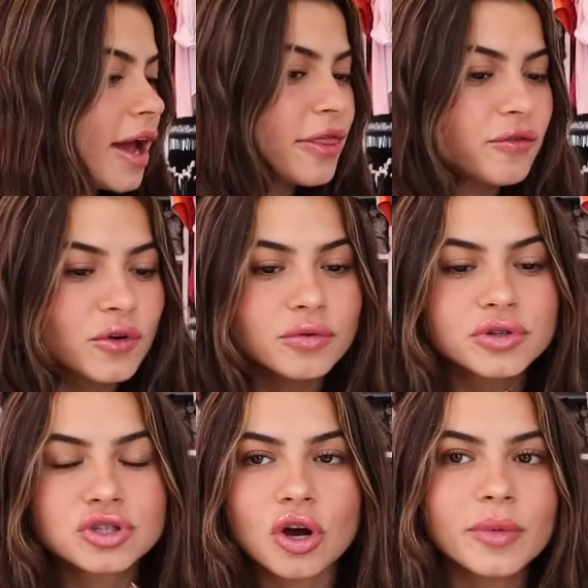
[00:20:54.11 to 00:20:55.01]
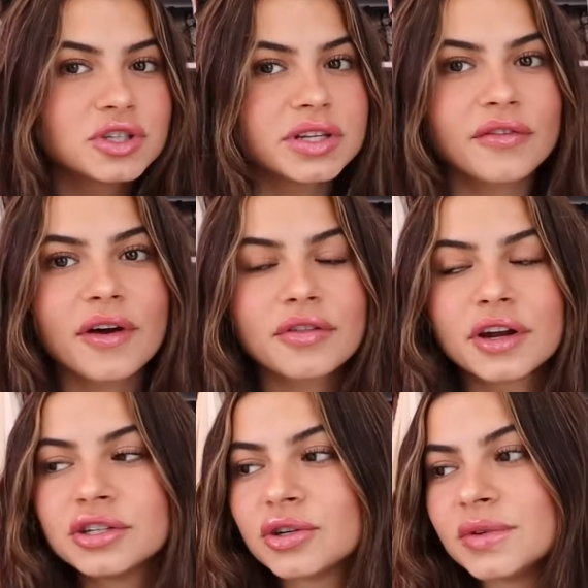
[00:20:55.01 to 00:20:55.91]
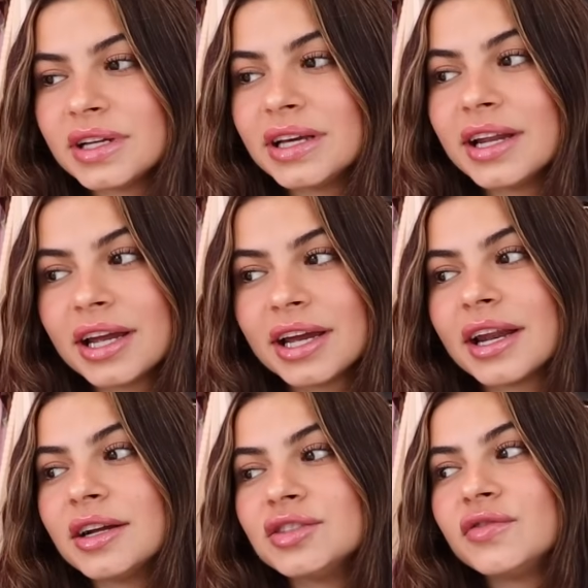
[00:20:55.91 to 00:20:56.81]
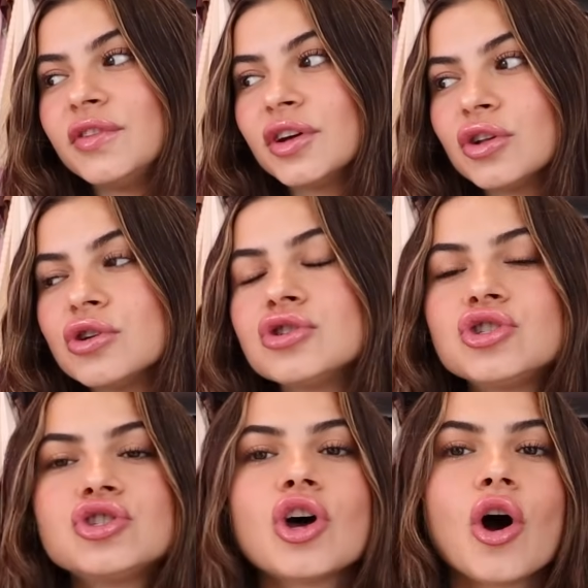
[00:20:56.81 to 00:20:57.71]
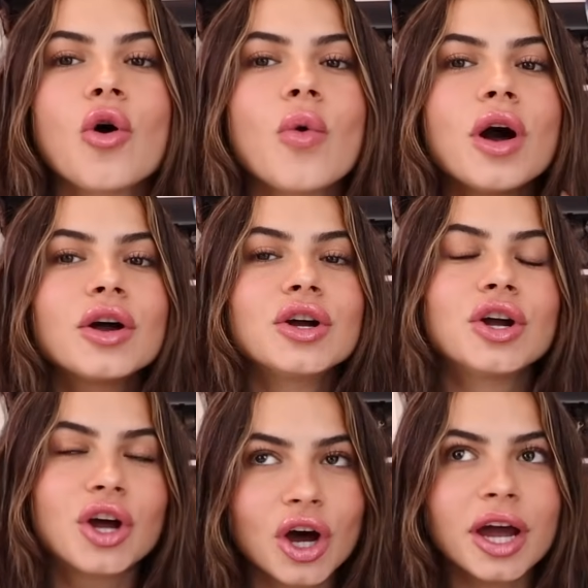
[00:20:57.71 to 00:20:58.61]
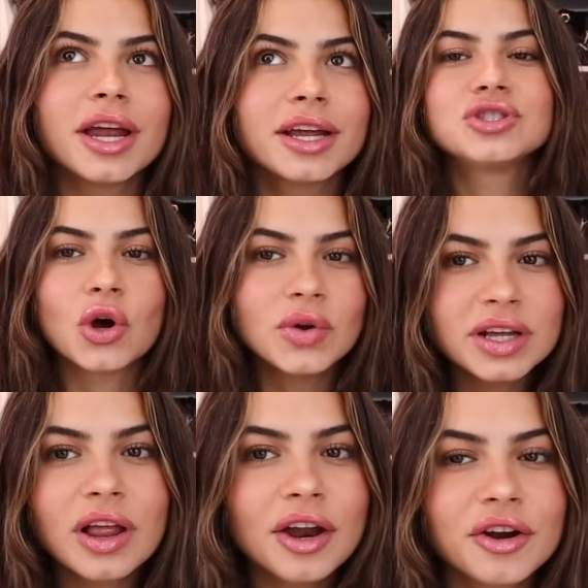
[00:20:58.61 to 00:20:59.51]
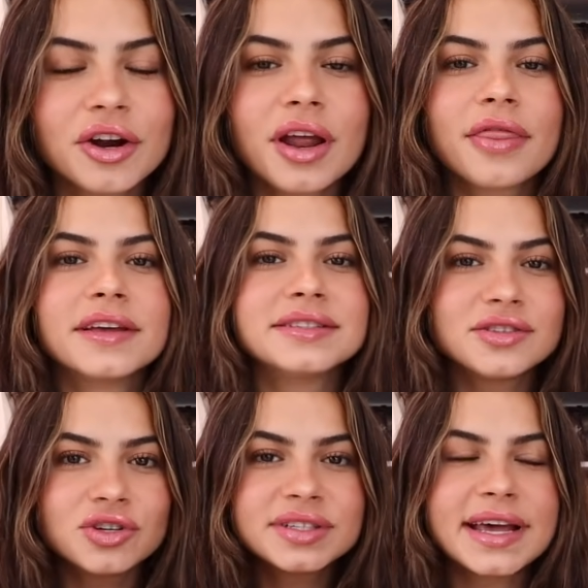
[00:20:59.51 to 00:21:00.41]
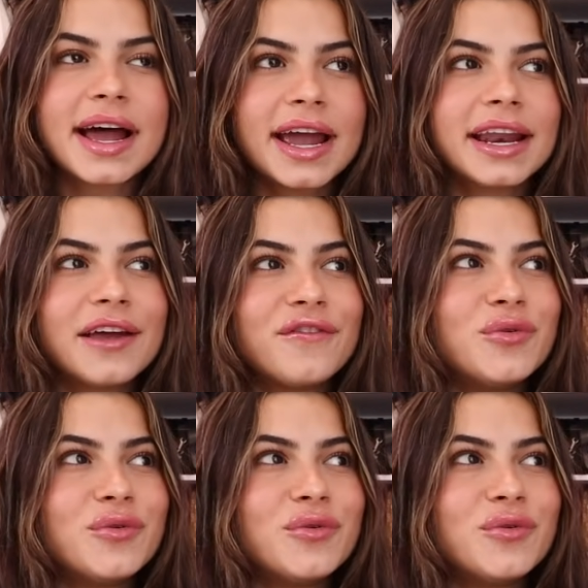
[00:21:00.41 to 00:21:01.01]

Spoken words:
I threw so much stuff out that I don't need, and I just feel so good. So decluttered. This is your sign. If